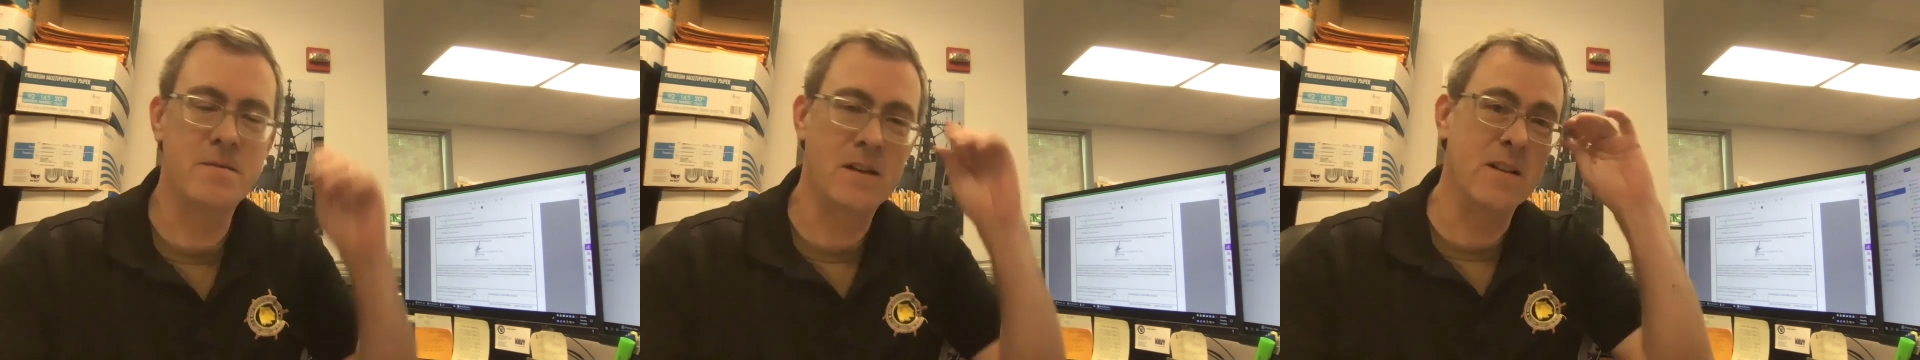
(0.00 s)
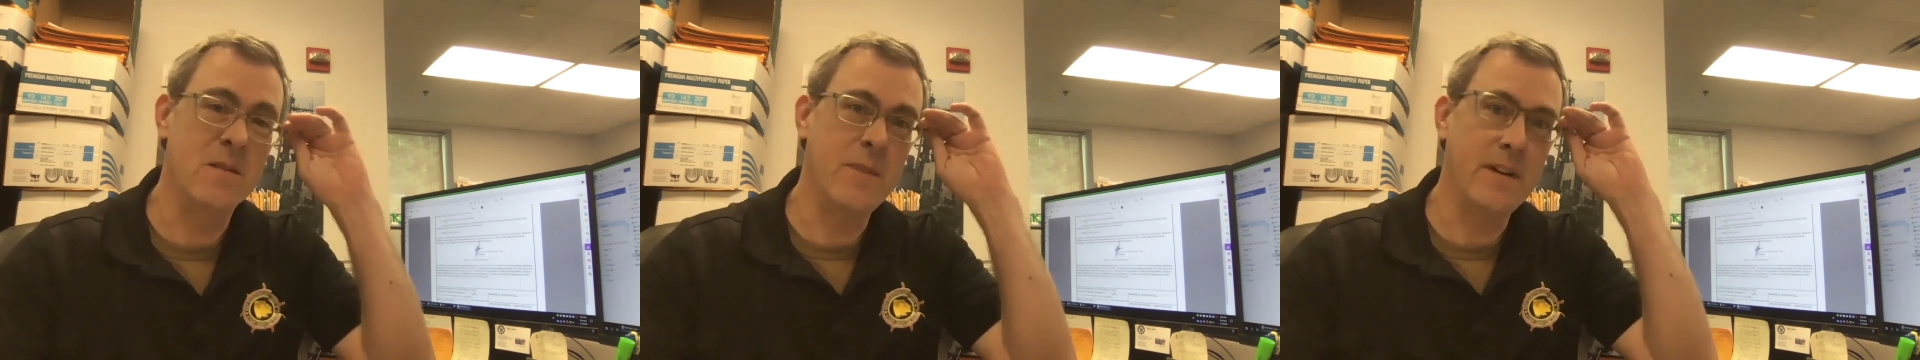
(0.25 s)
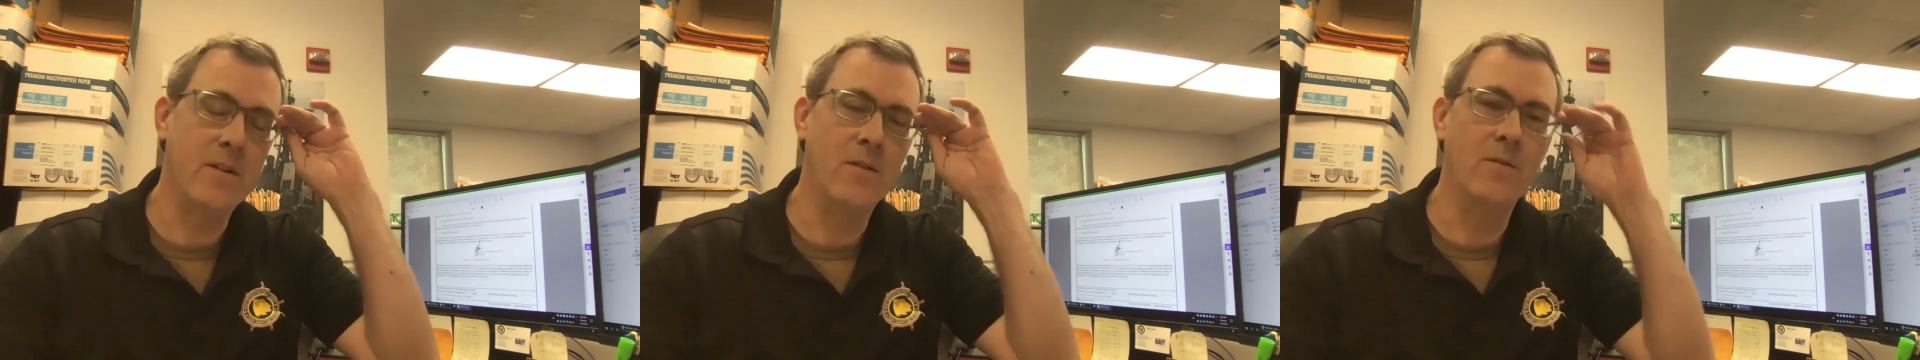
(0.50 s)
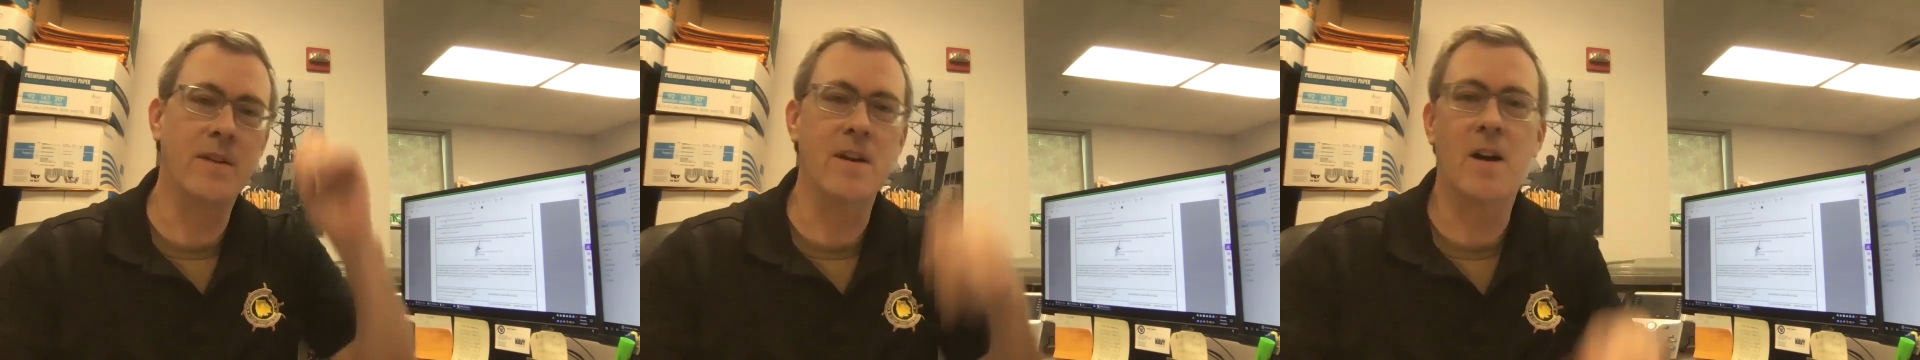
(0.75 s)
because we know
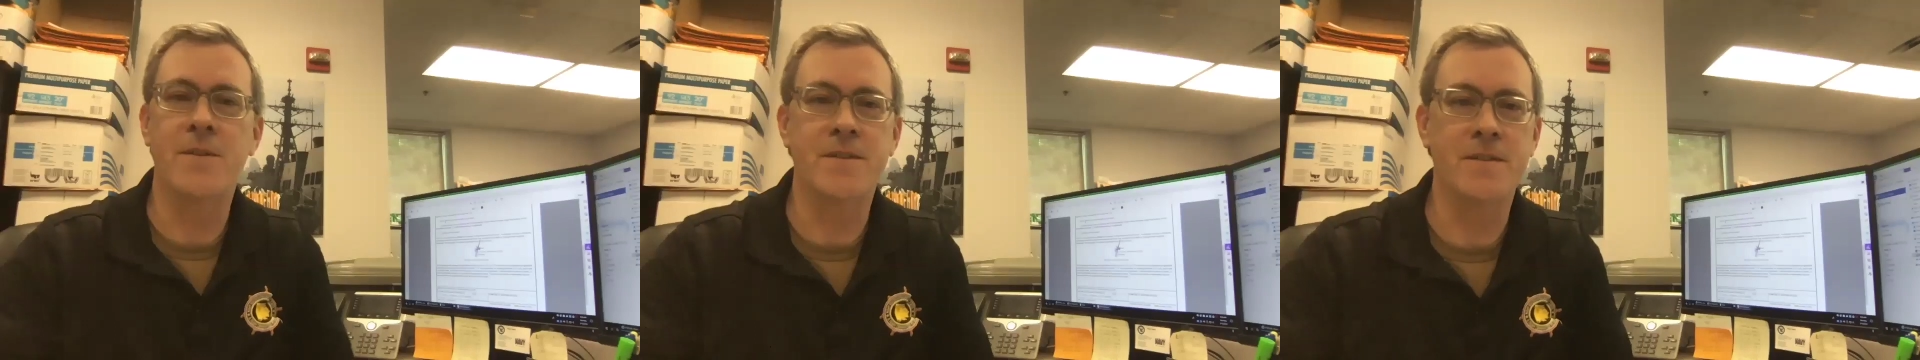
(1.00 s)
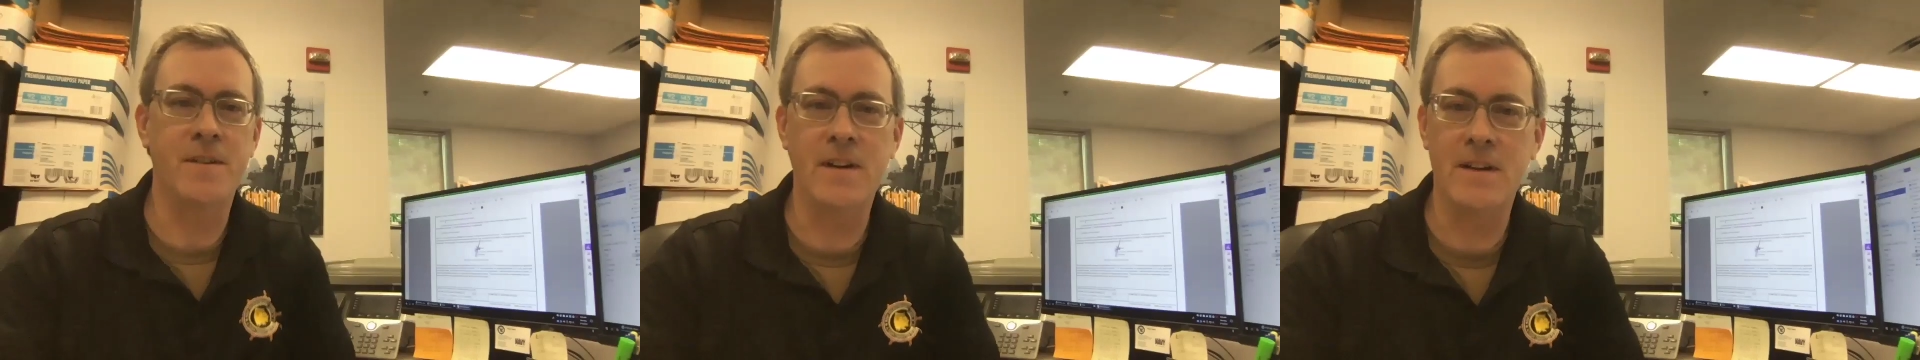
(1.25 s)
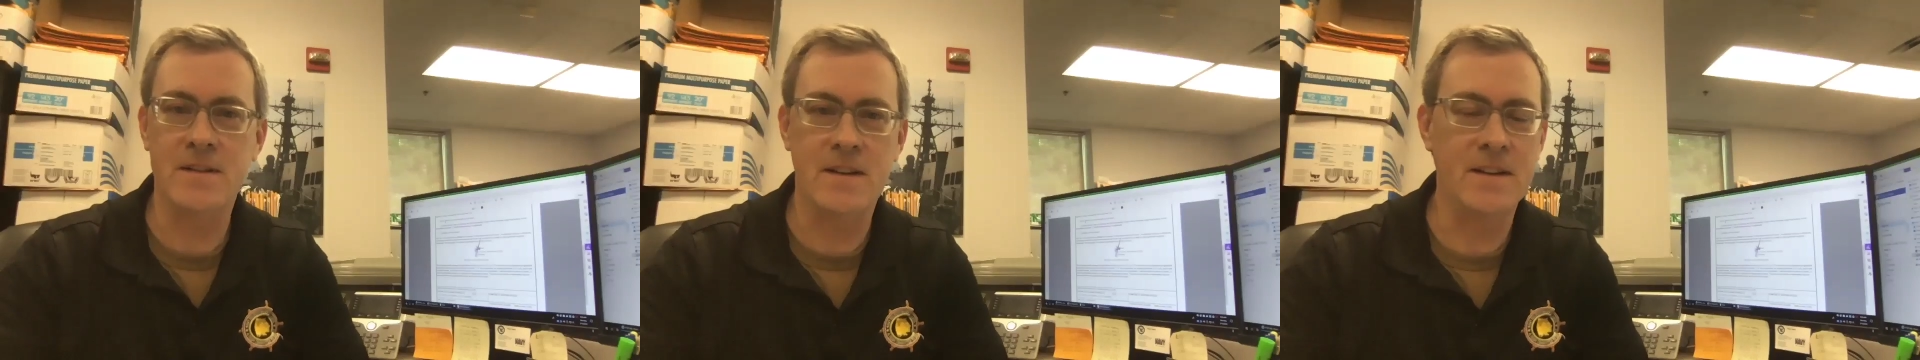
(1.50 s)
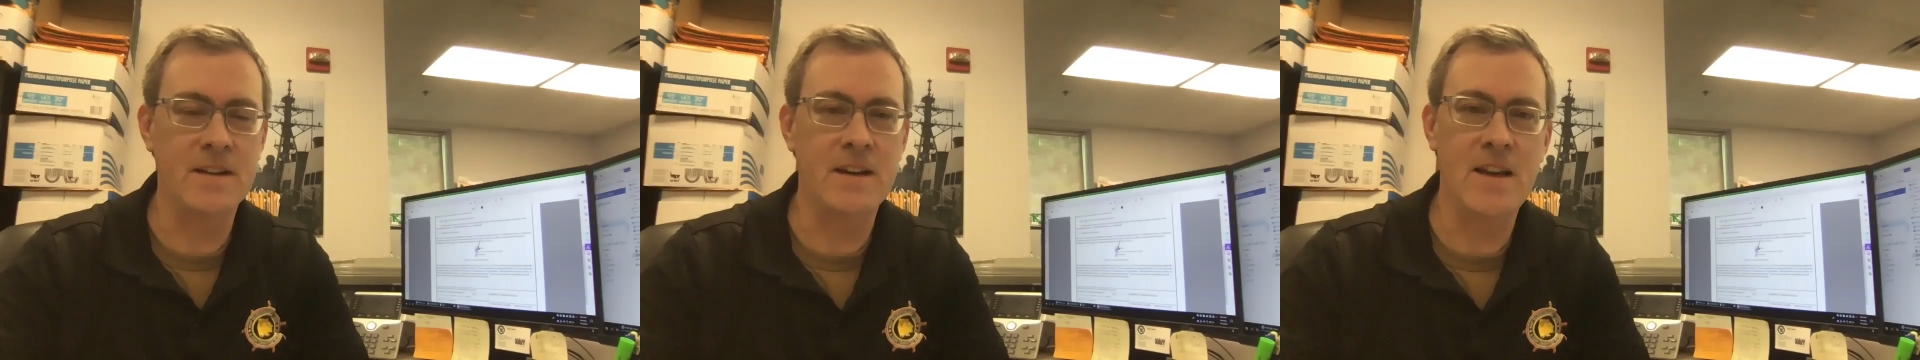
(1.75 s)
the opportunities that
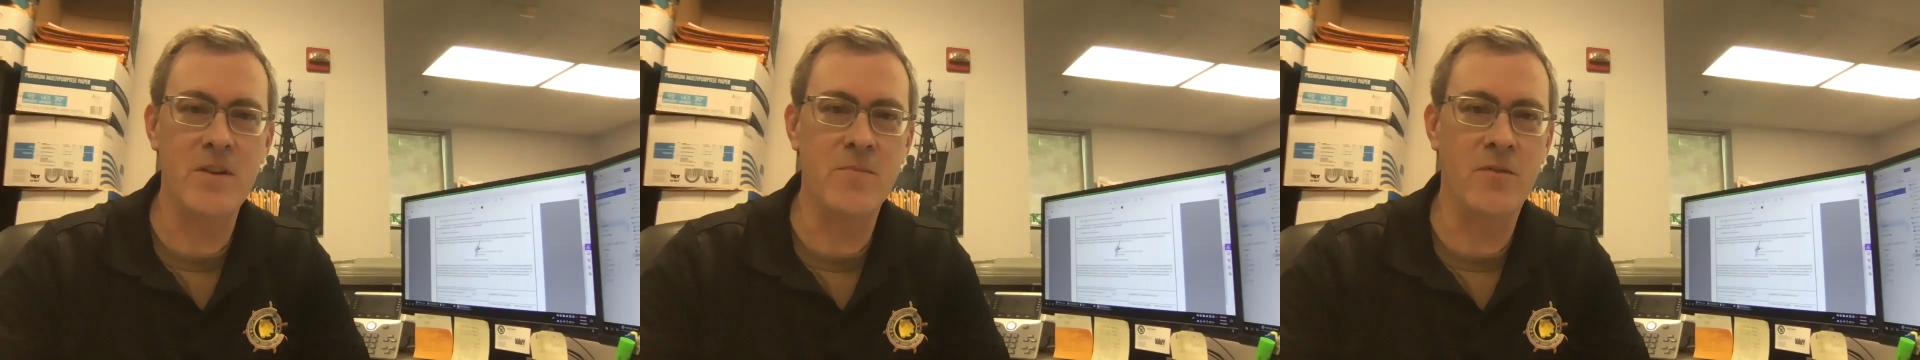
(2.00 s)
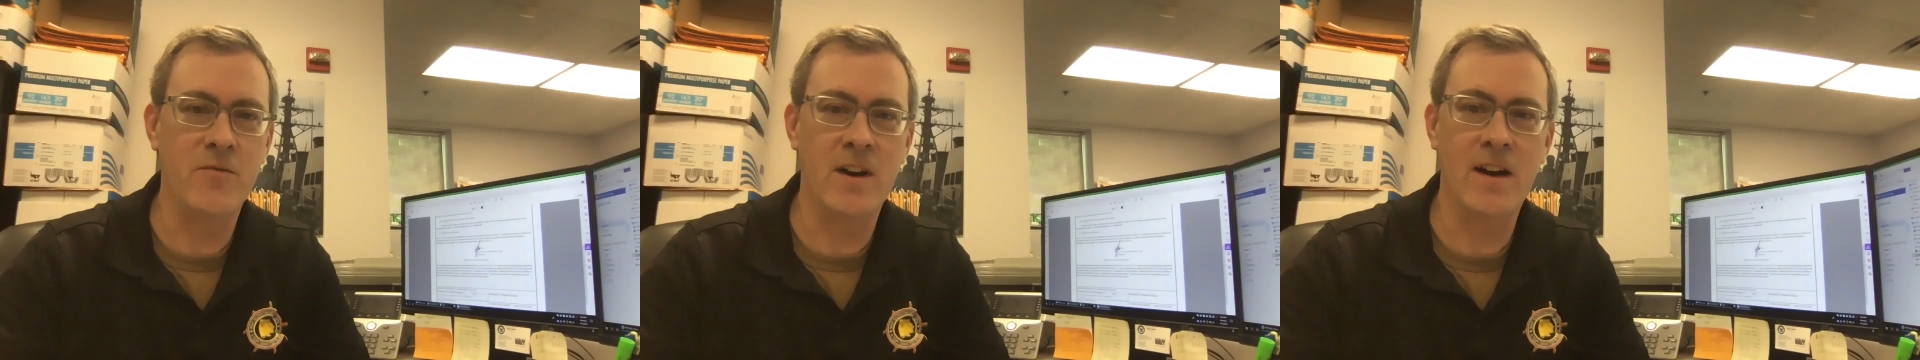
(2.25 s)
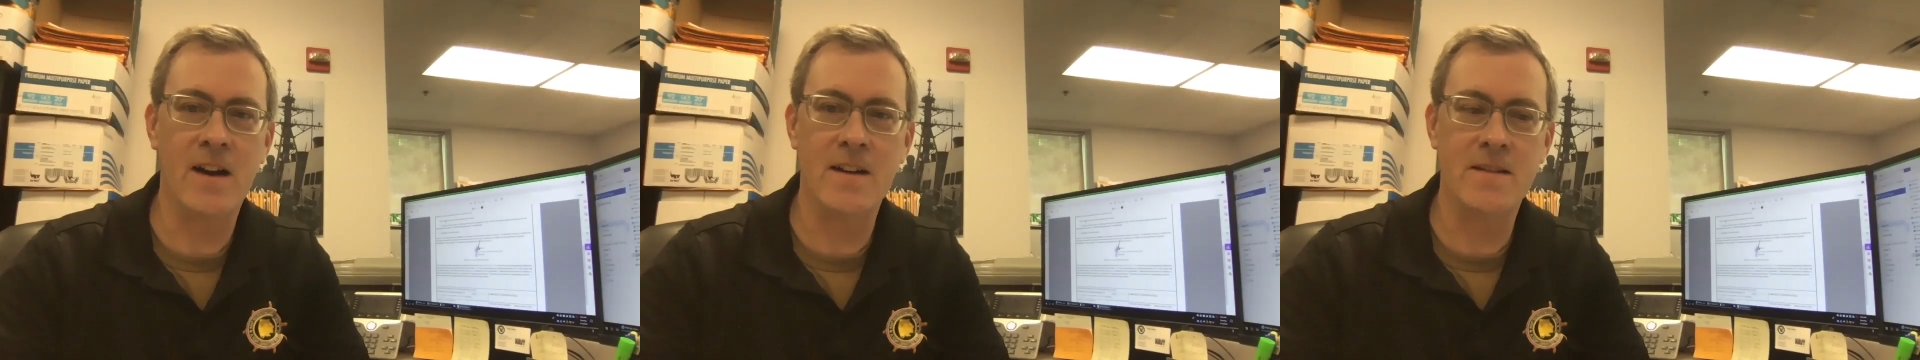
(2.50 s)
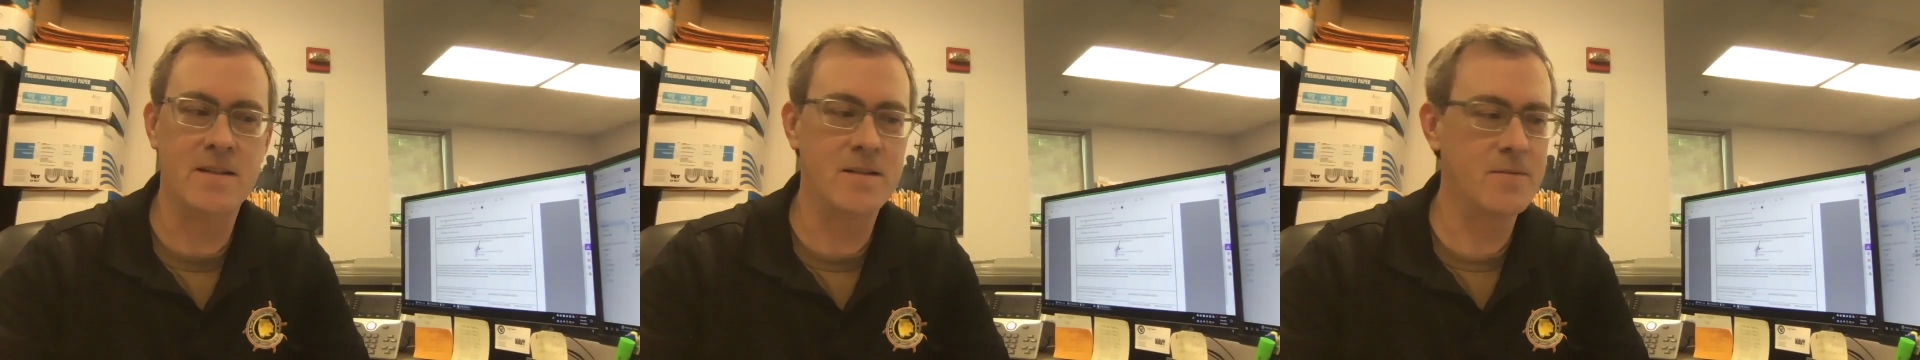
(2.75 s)
the Navy
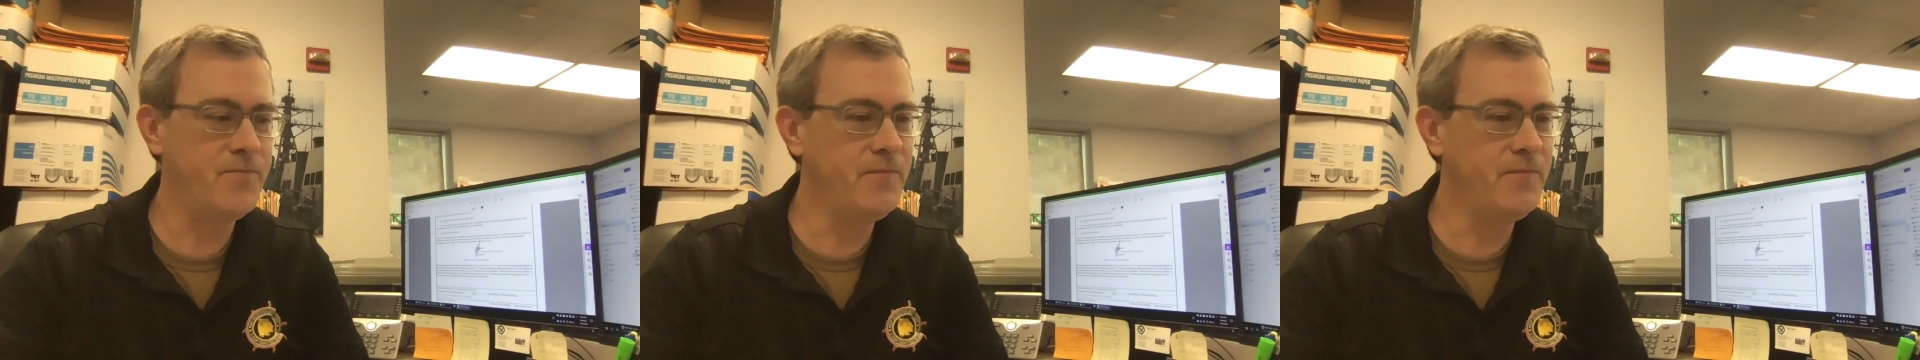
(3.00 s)
provides